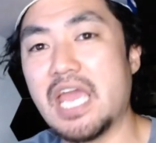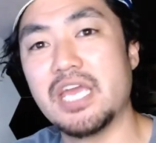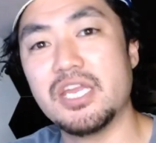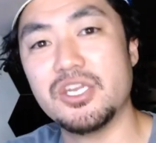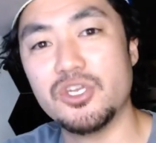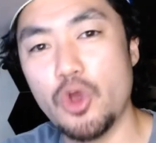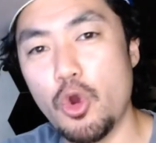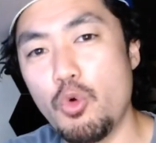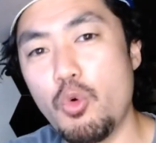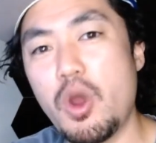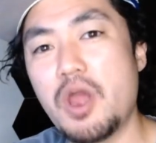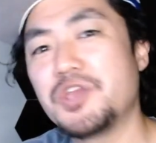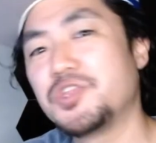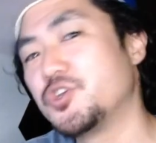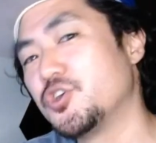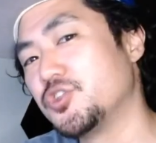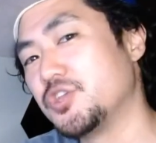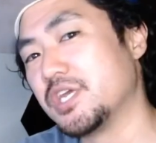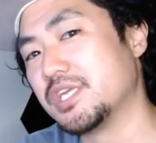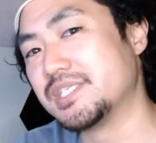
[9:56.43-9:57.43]
no way that you're
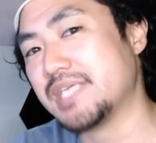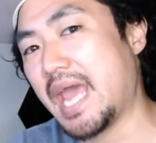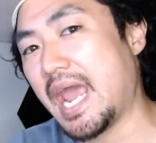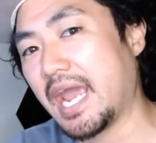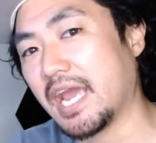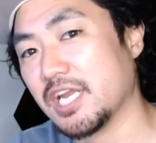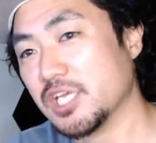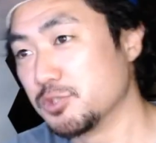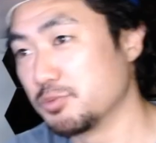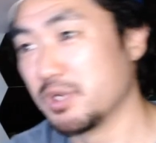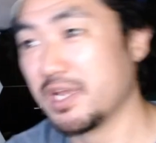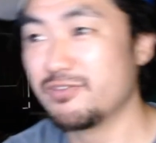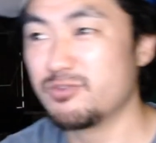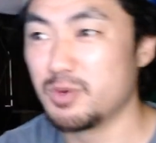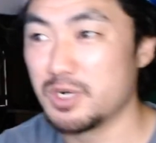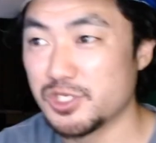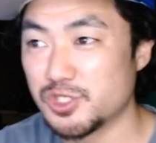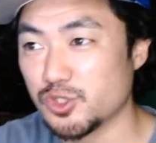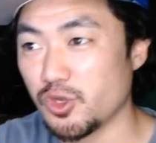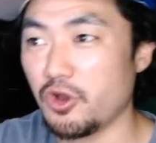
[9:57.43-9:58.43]
the antagonist, but everybody
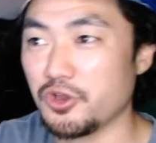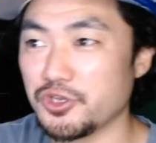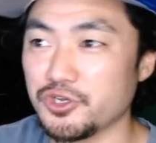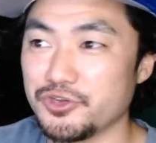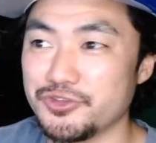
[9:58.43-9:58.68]
saw you're